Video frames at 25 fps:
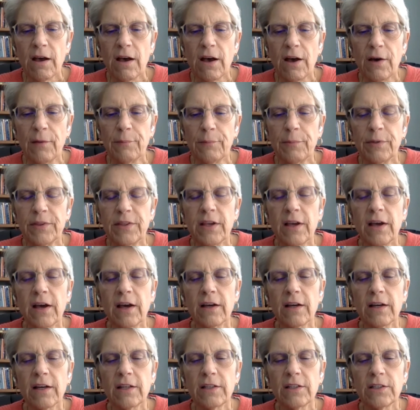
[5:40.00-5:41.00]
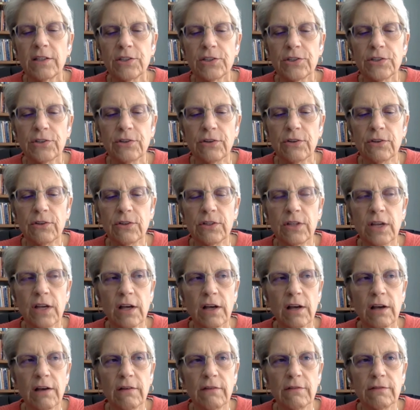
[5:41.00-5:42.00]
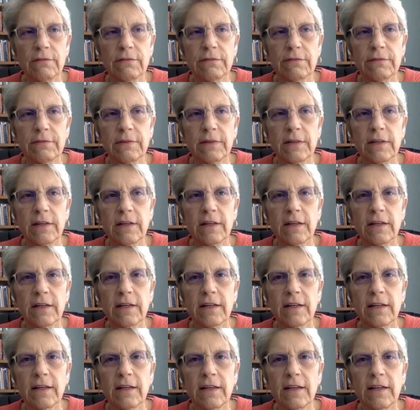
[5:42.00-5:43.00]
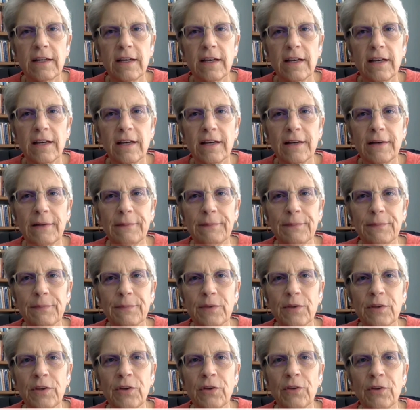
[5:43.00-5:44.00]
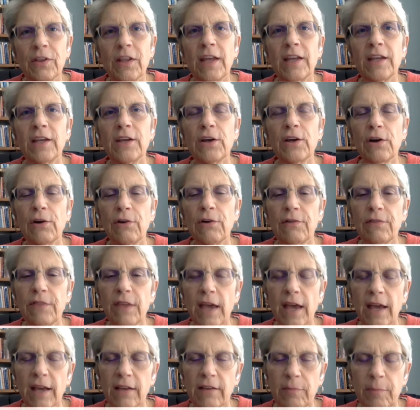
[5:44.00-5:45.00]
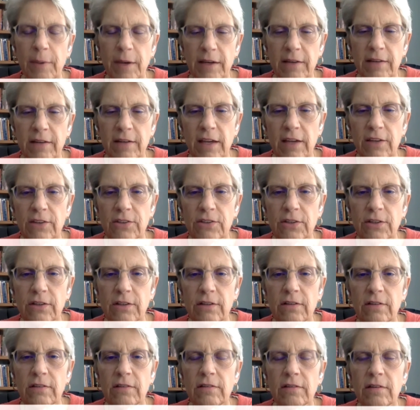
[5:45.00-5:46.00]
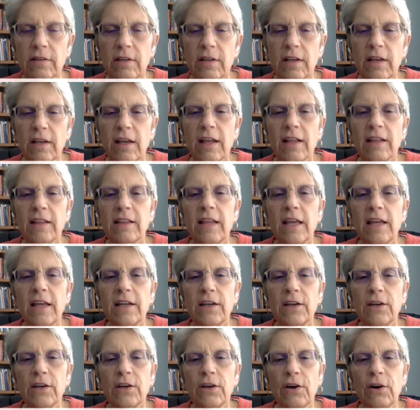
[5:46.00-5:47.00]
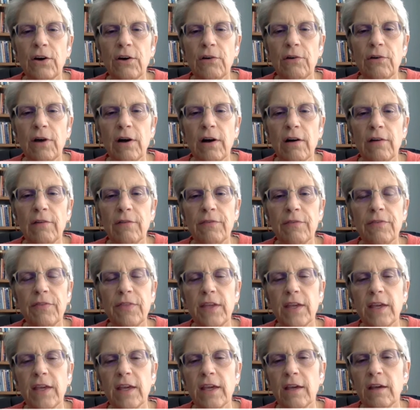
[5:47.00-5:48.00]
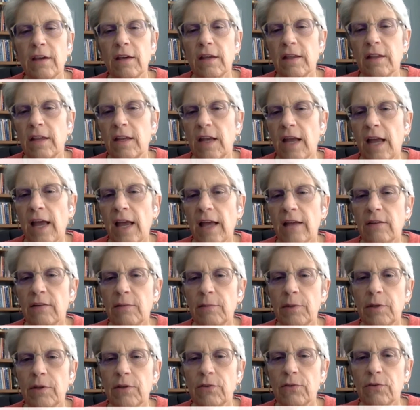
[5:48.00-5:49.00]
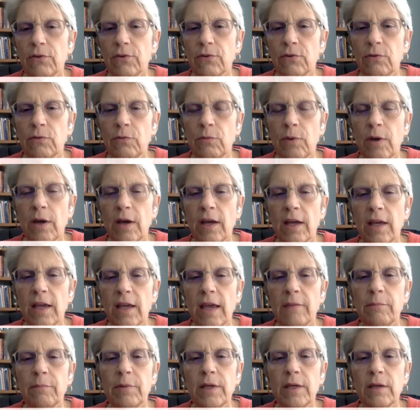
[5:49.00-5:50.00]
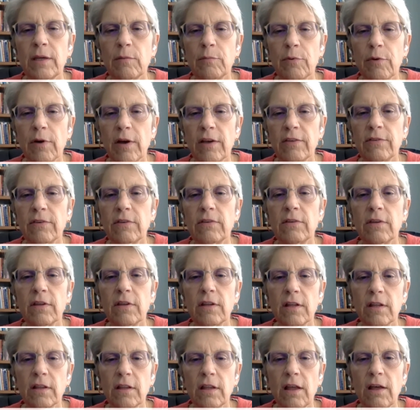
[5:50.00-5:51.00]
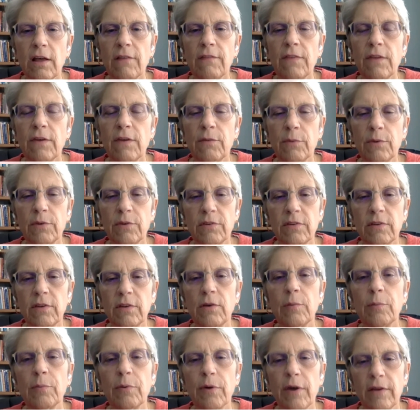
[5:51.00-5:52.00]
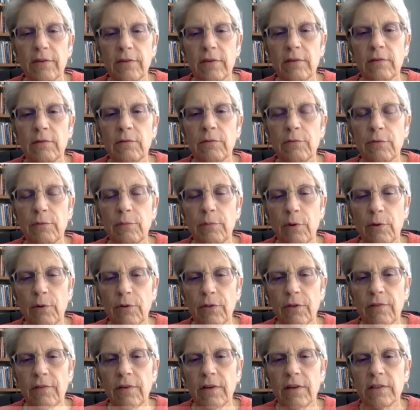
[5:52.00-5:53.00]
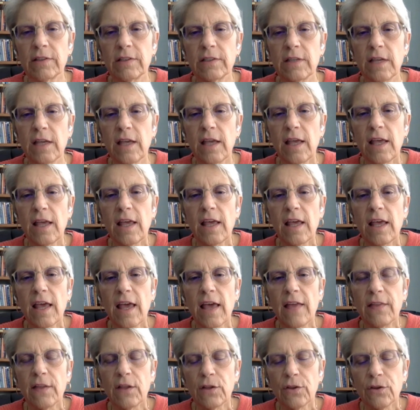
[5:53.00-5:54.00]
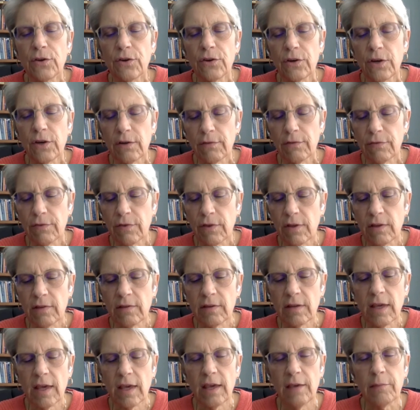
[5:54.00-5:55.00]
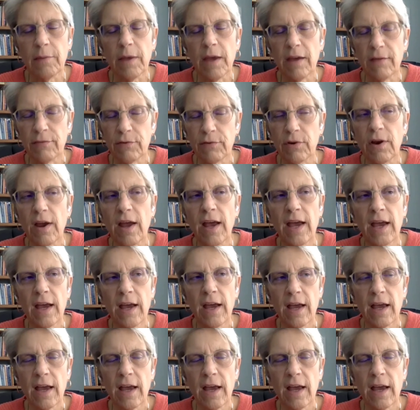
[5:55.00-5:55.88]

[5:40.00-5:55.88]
But the unconditional love, letting go of the expectations, letting go of thinking that it had to be a certain way, and being present to the love that was still present for both of us. And the learning for this came after